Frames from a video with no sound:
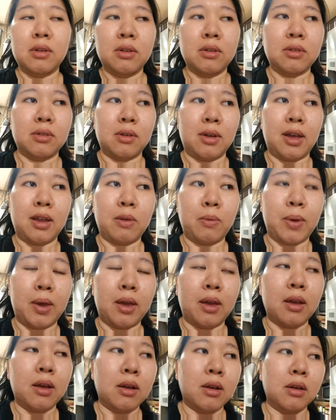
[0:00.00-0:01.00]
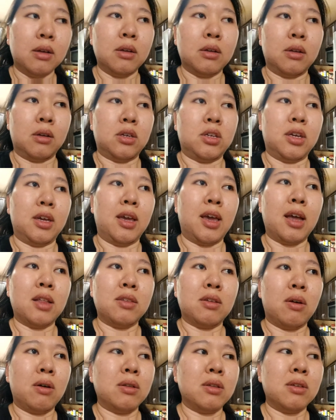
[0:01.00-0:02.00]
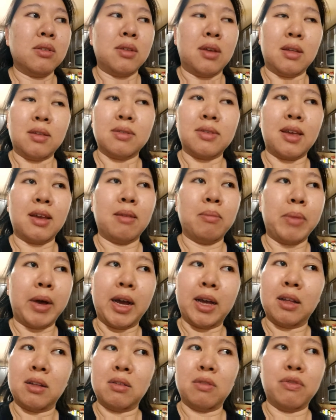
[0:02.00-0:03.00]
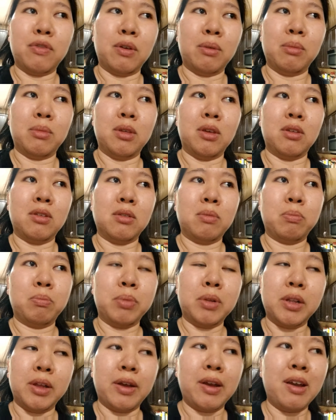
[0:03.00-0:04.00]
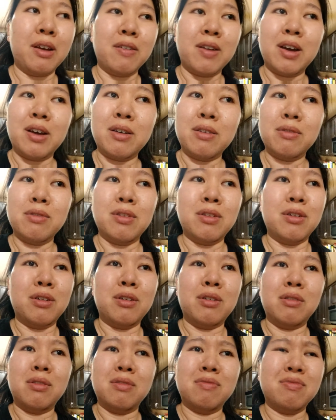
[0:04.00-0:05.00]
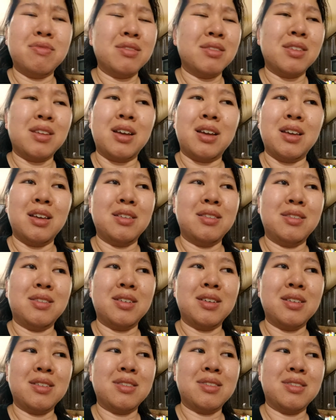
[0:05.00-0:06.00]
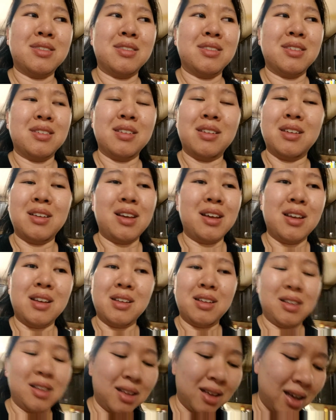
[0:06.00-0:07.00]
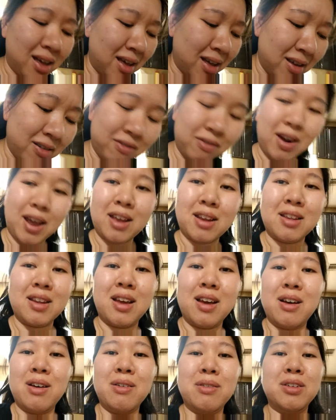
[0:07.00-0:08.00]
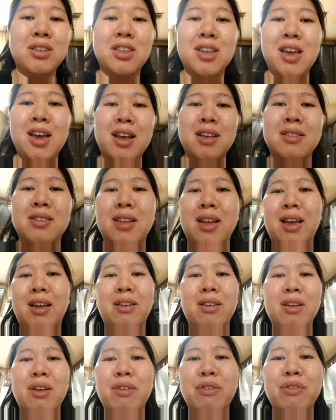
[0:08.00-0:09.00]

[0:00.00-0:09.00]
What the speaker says: So anyway, she gets all these insect bites from this playground. You know, it's just, right now she has like